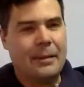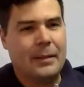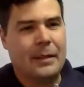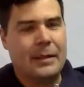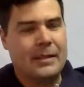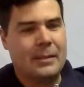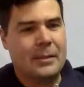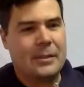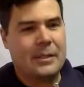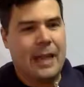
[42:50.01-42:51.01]
because it
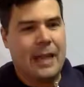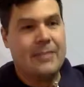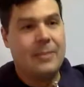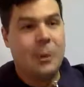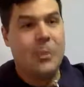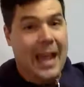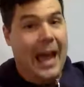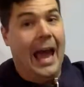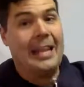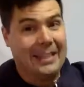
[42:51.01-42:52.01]
was like, no, they
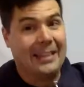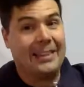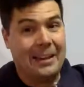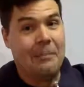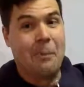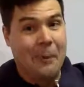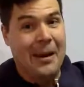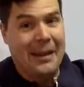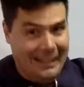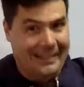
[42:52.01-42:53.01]
had to get their
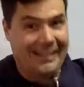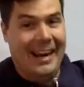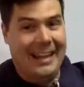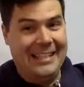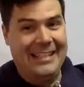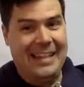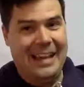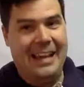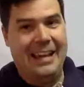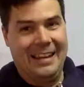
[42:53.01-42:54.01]
point across
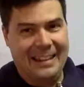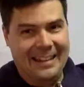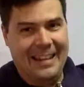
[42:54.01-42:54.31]
that